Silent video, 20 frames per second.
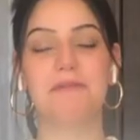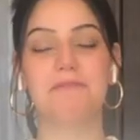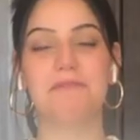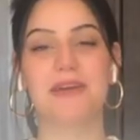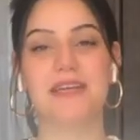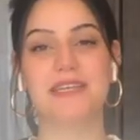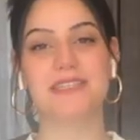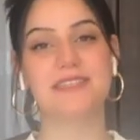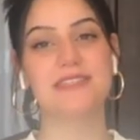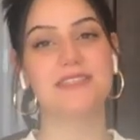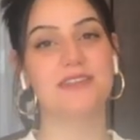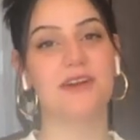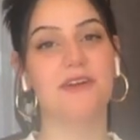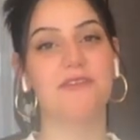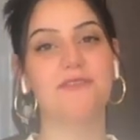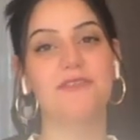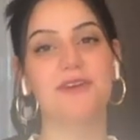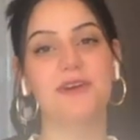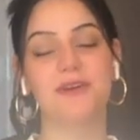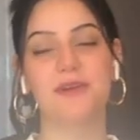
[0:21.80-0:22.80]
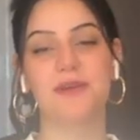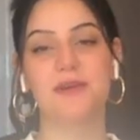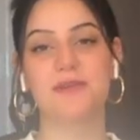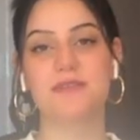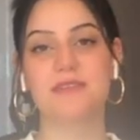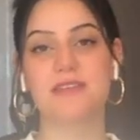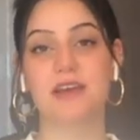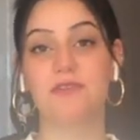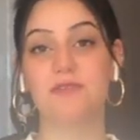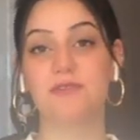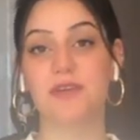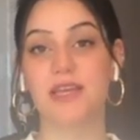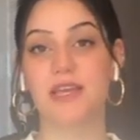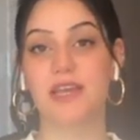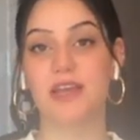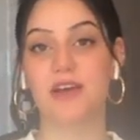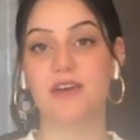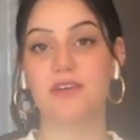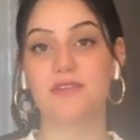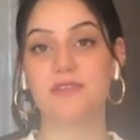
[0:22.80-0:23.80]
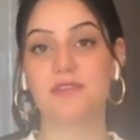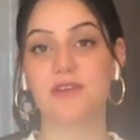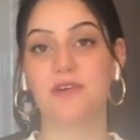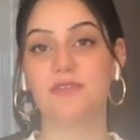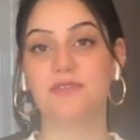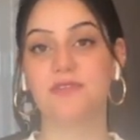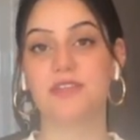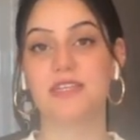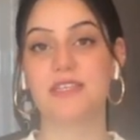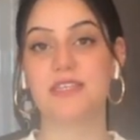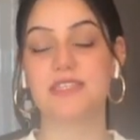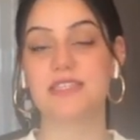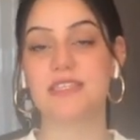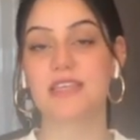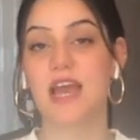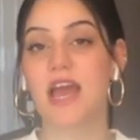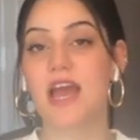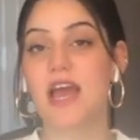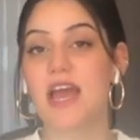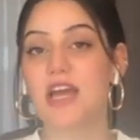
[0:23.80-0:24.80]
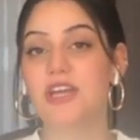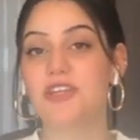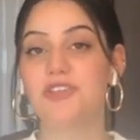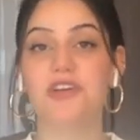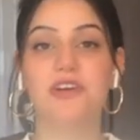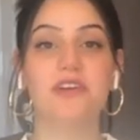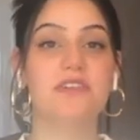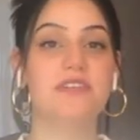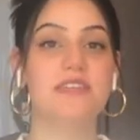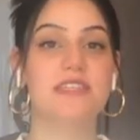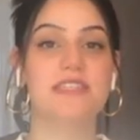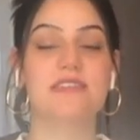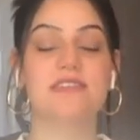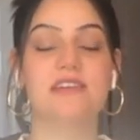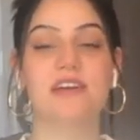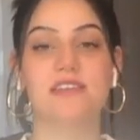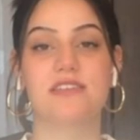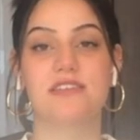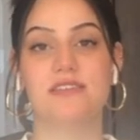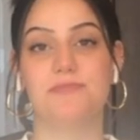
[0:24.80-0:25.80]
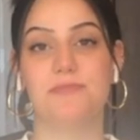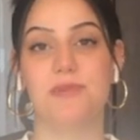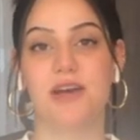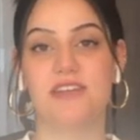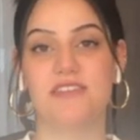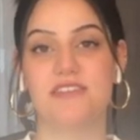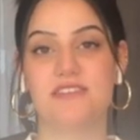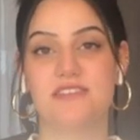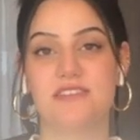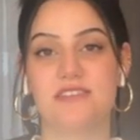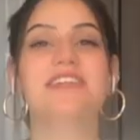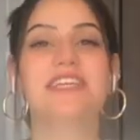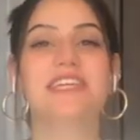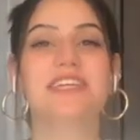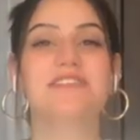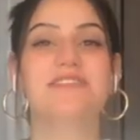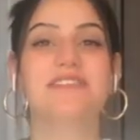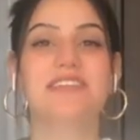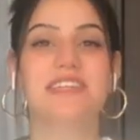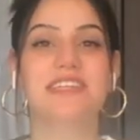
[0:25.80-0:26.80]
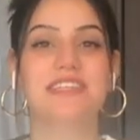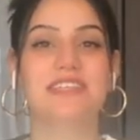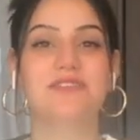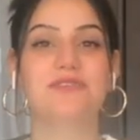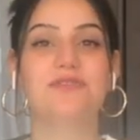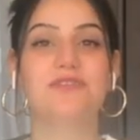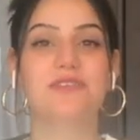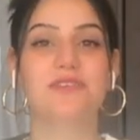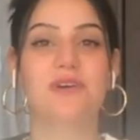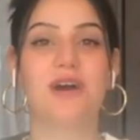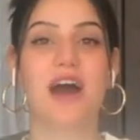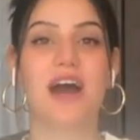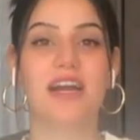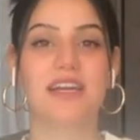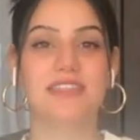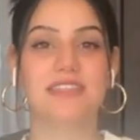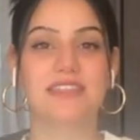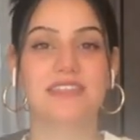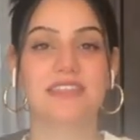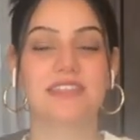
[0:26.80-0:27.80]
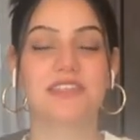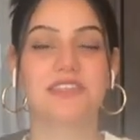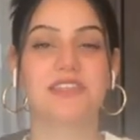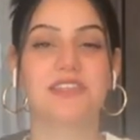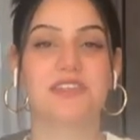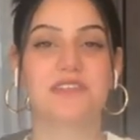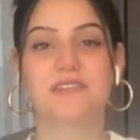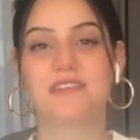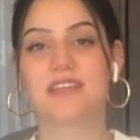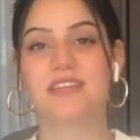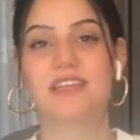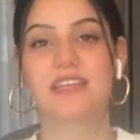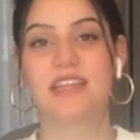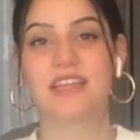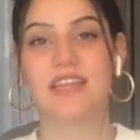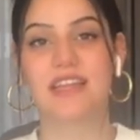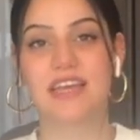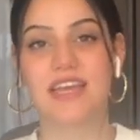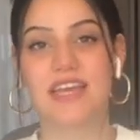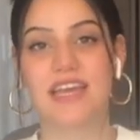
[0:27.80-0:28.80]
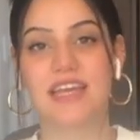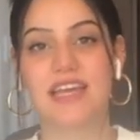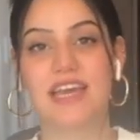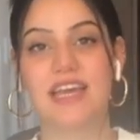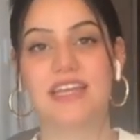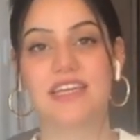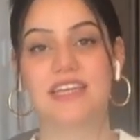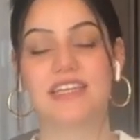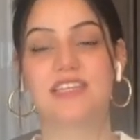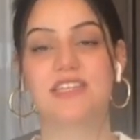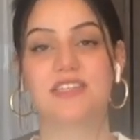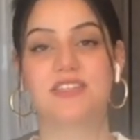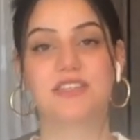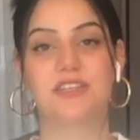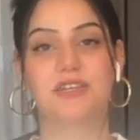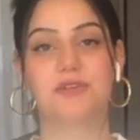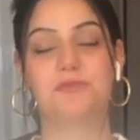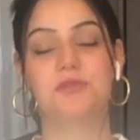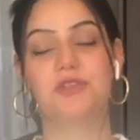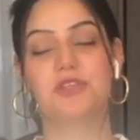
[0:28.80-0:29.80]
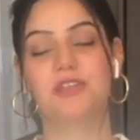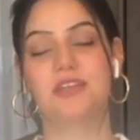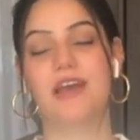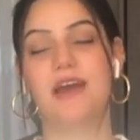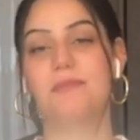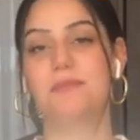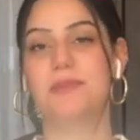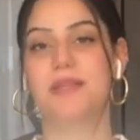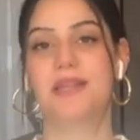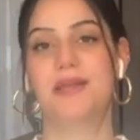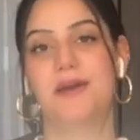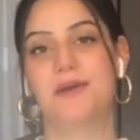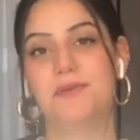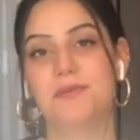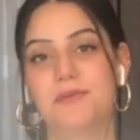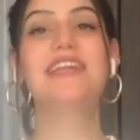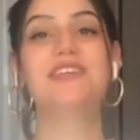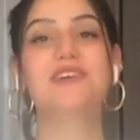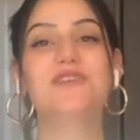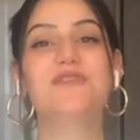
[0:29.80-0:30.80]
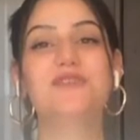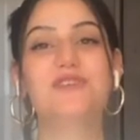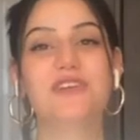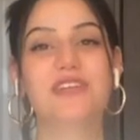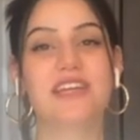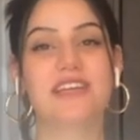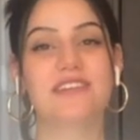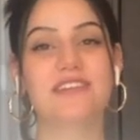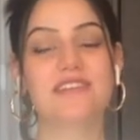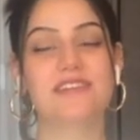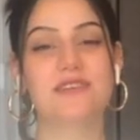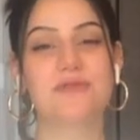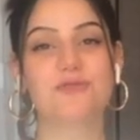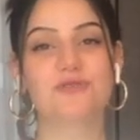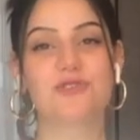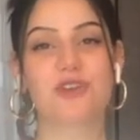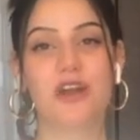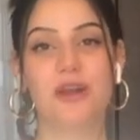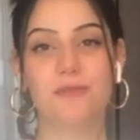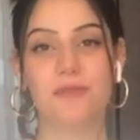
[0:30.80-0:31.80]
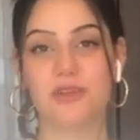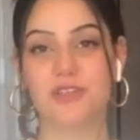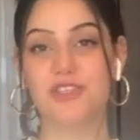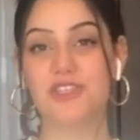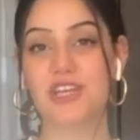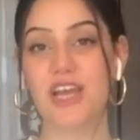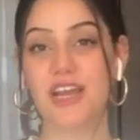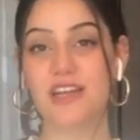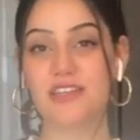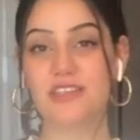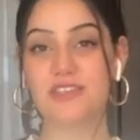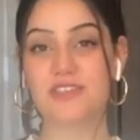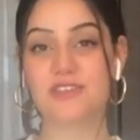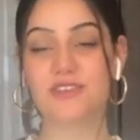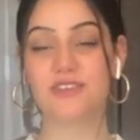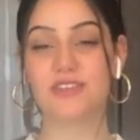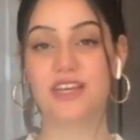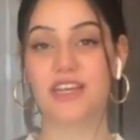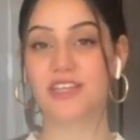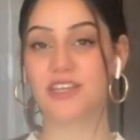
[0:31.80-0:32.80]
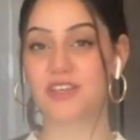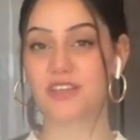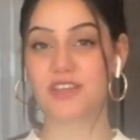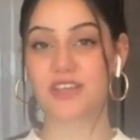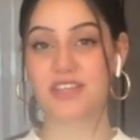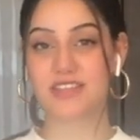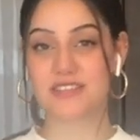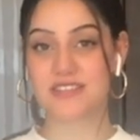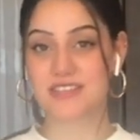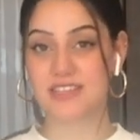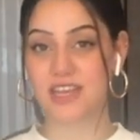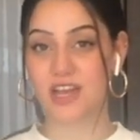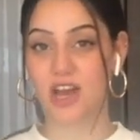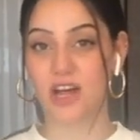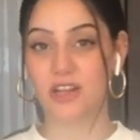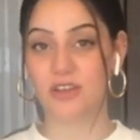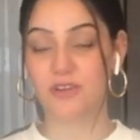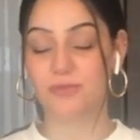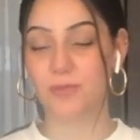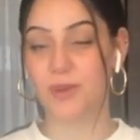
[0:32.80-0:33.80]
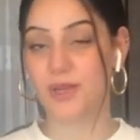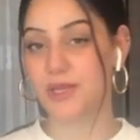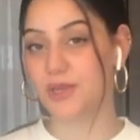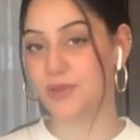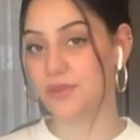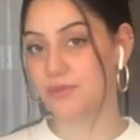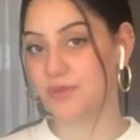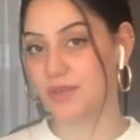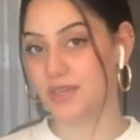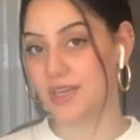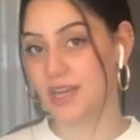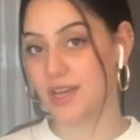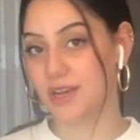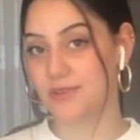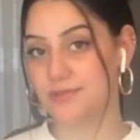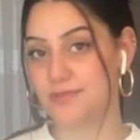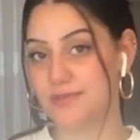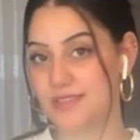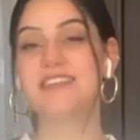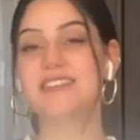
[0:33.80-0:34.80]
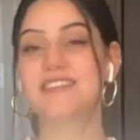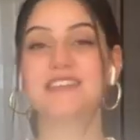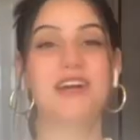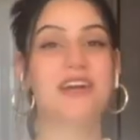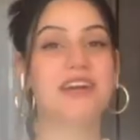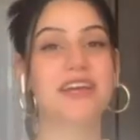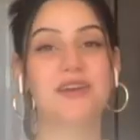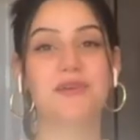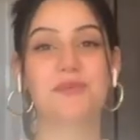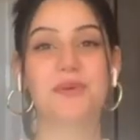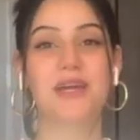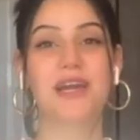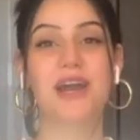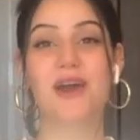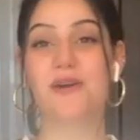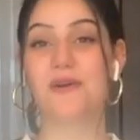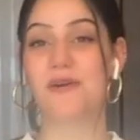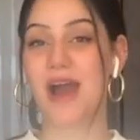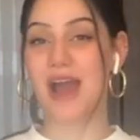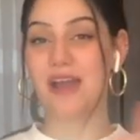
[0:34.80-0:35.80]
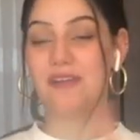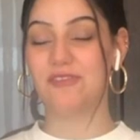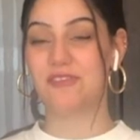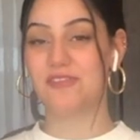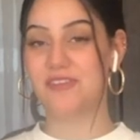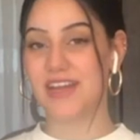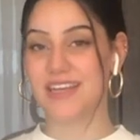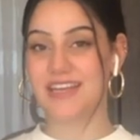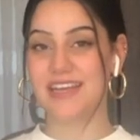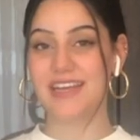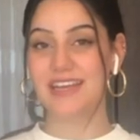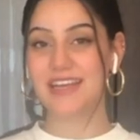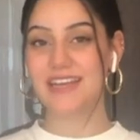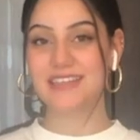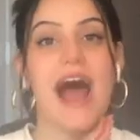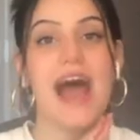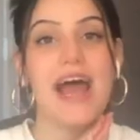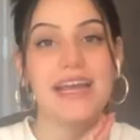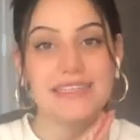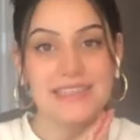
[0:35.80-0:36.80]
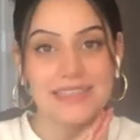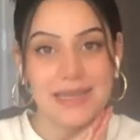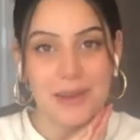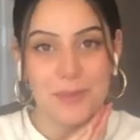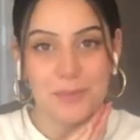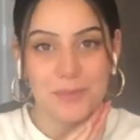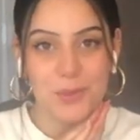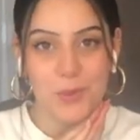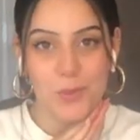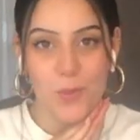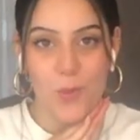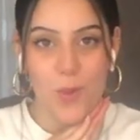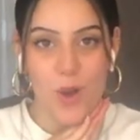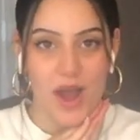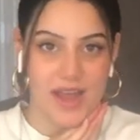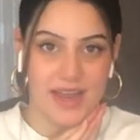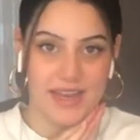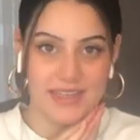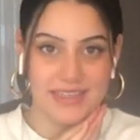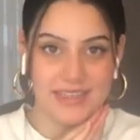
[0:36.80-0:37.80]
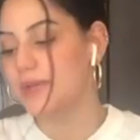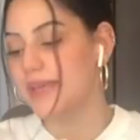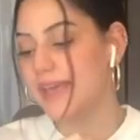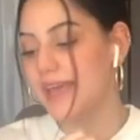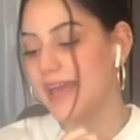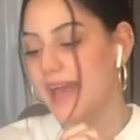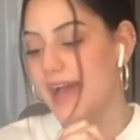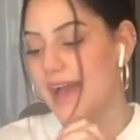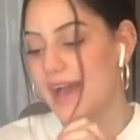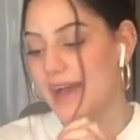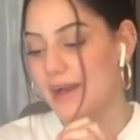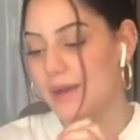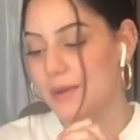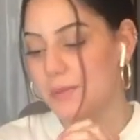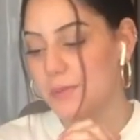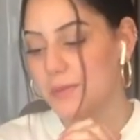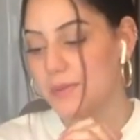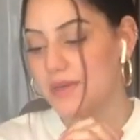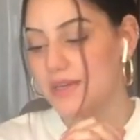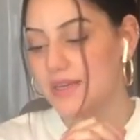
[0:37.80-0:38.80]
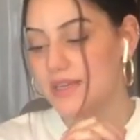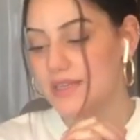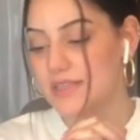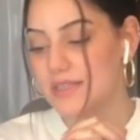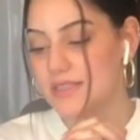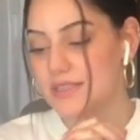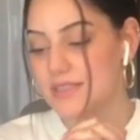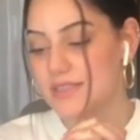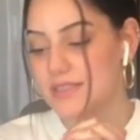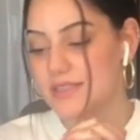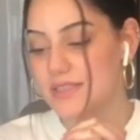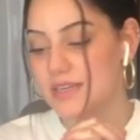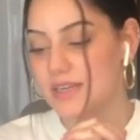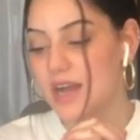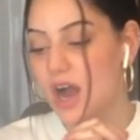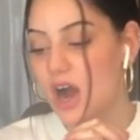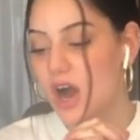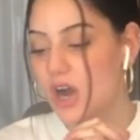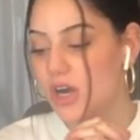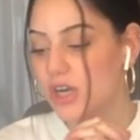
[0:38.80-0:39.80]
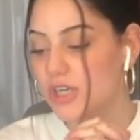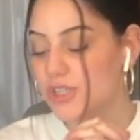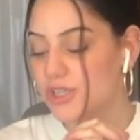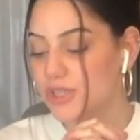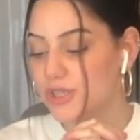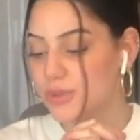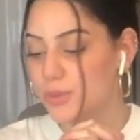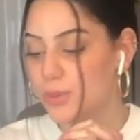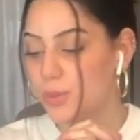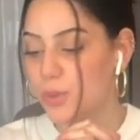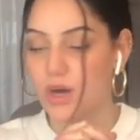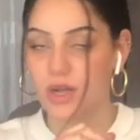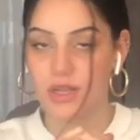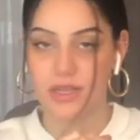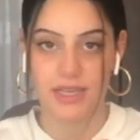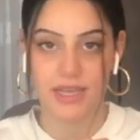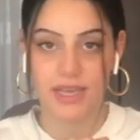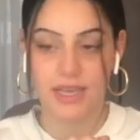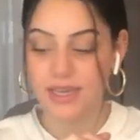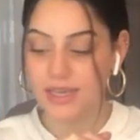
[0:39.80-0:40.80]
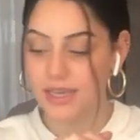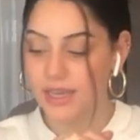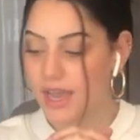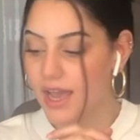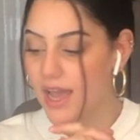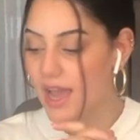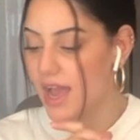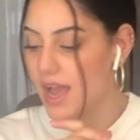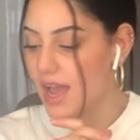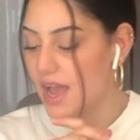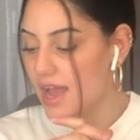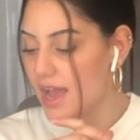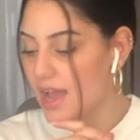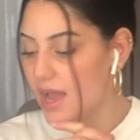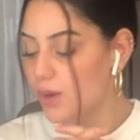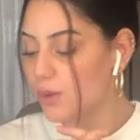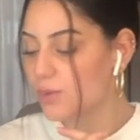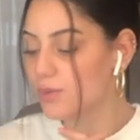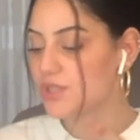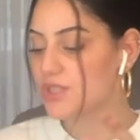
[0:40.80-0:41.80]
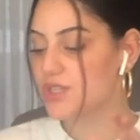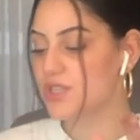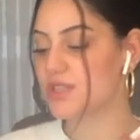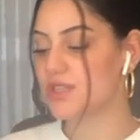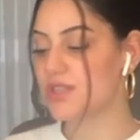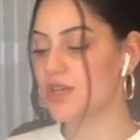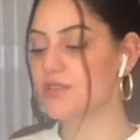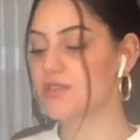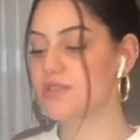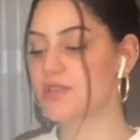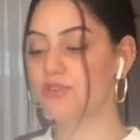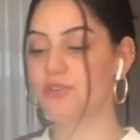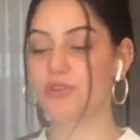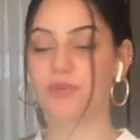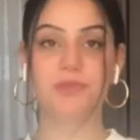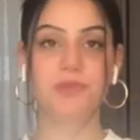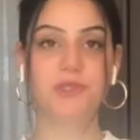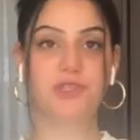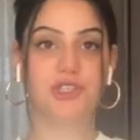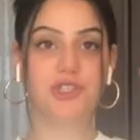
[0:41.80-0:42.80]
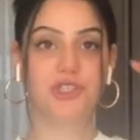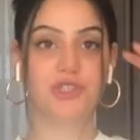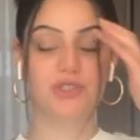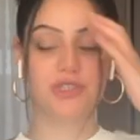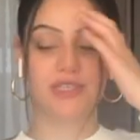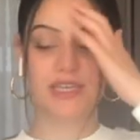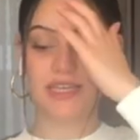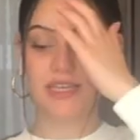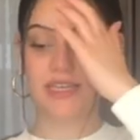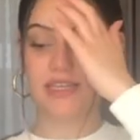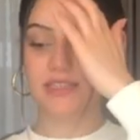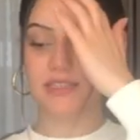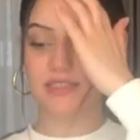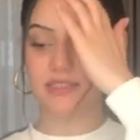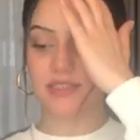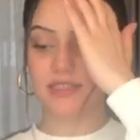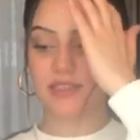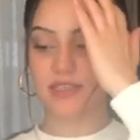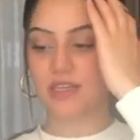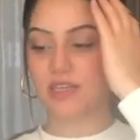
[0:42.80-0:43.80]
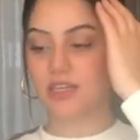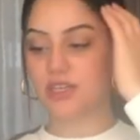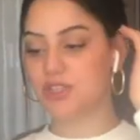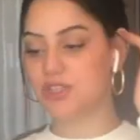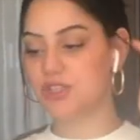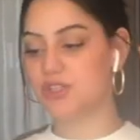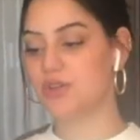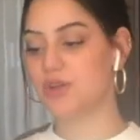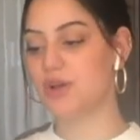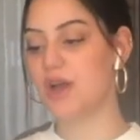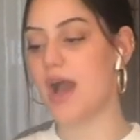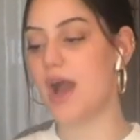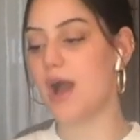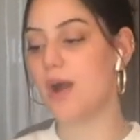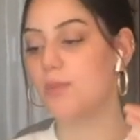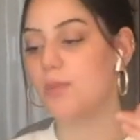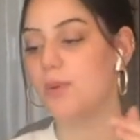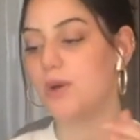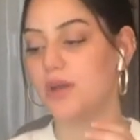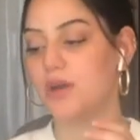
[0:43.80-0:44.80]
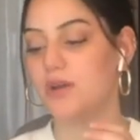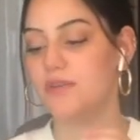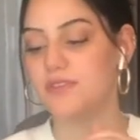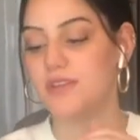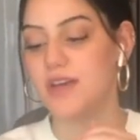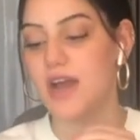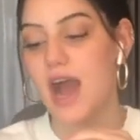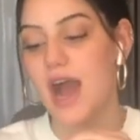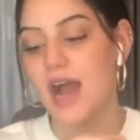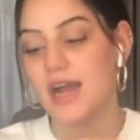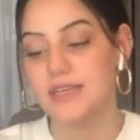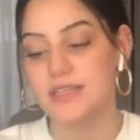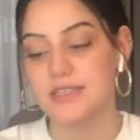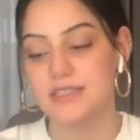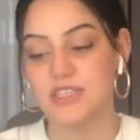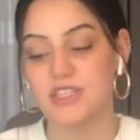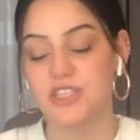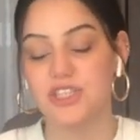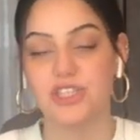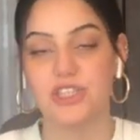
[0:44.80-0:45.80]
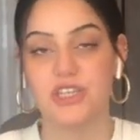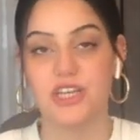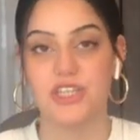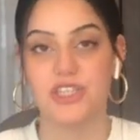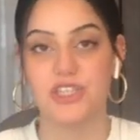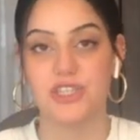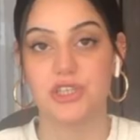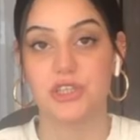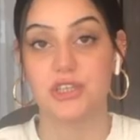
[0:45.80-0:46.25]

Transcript: based on photos and videos of these tourist hotspots. You can read the full article using the link in the description down below. And don't forget to subscribe our channel so that you can see all of my new videos. So here we go, I'm ready. At number one, we have Skardu Valley, which is also reputed to have one of the highest international